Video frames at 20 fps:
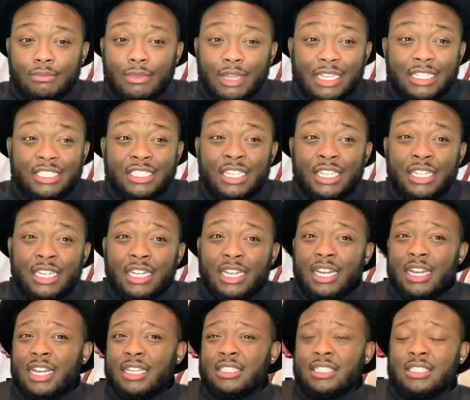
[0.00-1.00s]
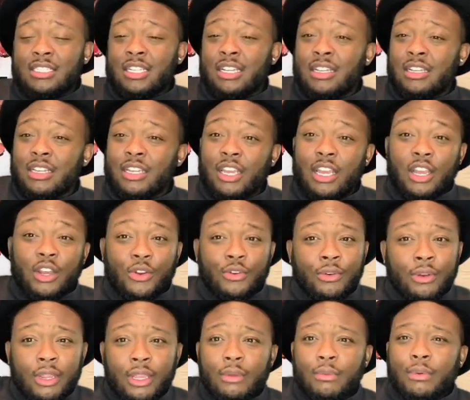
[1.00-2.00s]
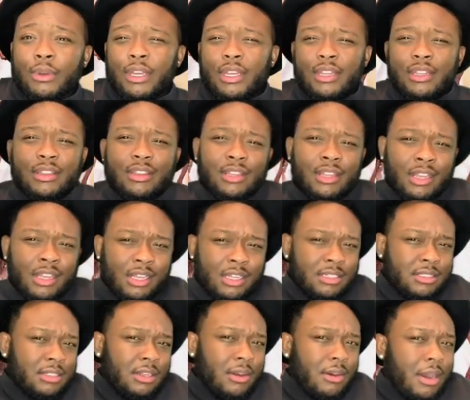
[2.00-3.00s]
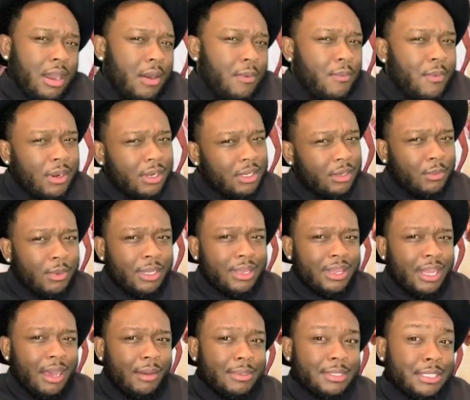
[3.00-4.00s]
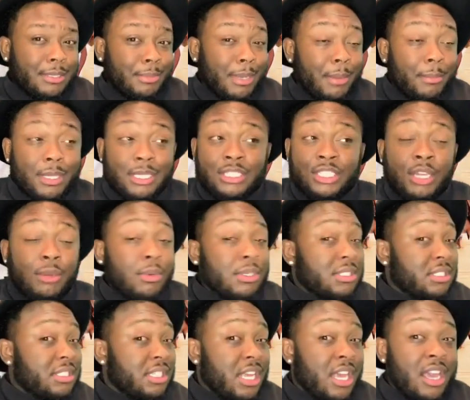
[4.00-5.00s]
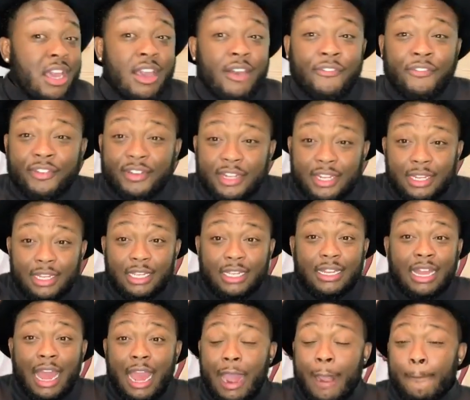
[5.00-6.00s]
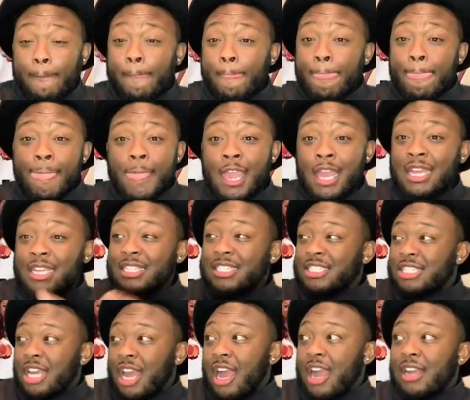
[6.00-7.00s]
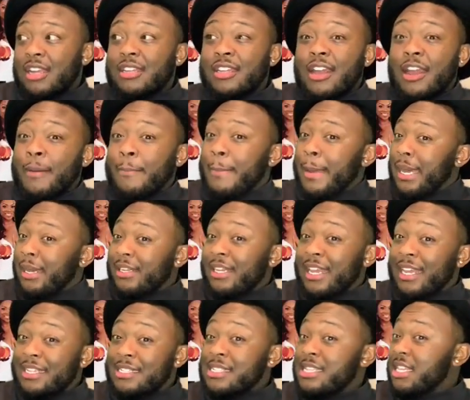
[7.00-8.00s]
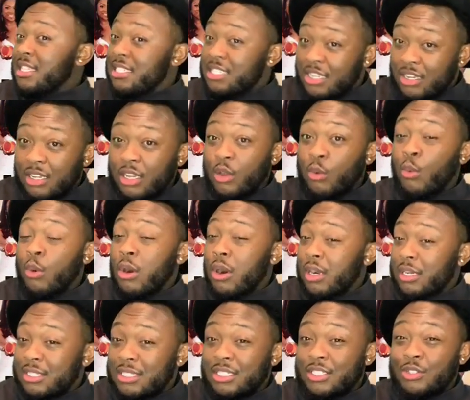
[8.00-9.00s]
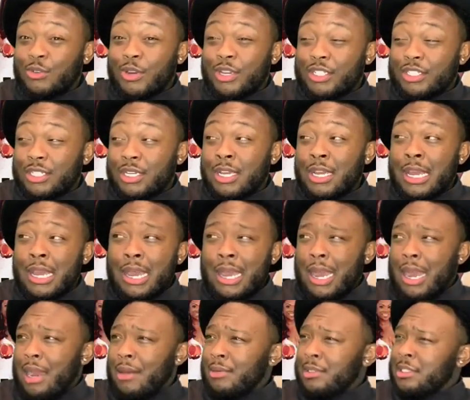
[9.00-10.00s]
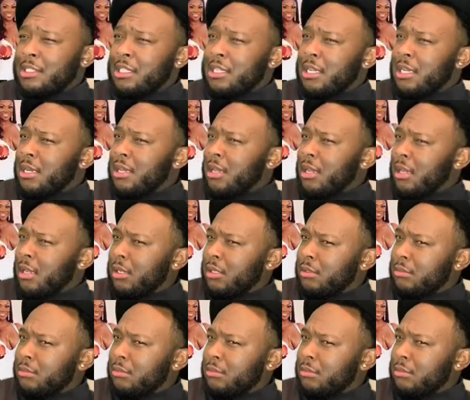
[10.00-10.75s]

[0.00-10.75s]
she didn't necessarily agree with. So I wonder what that was about. But she was definitely not shocked about that Sincerely Ward situation. I was sitting there like,